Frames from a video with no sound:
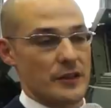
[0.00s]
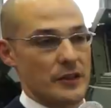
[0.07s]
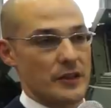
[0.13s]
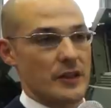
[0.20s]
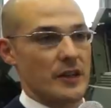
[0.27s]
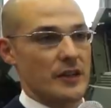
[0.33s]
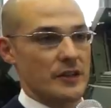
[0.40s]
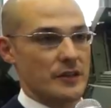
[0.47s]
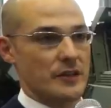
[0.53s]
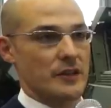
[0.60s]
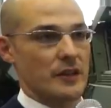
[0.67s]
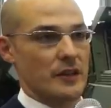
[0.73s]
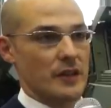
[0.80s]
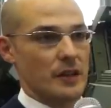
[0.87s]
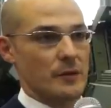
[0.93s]
The design is
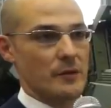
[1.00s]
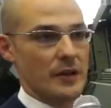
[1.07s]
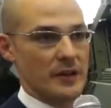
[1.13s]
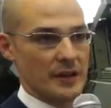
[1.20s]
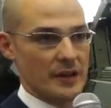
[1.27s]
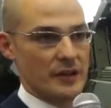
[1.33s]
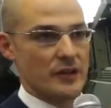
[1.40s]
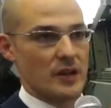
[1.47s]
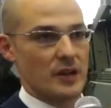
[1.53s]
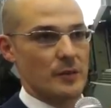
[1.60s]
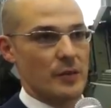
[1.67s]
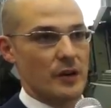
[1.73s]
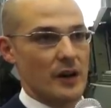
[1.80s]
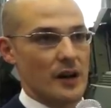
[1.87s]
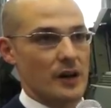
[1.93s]
done in
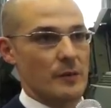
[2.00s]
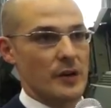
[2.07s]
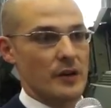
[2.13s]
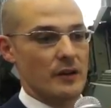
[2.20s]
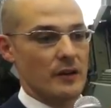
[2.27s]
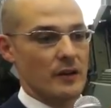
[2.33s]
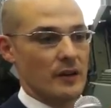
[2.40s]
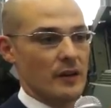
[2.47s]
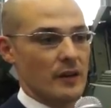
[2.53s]
Excalibur Army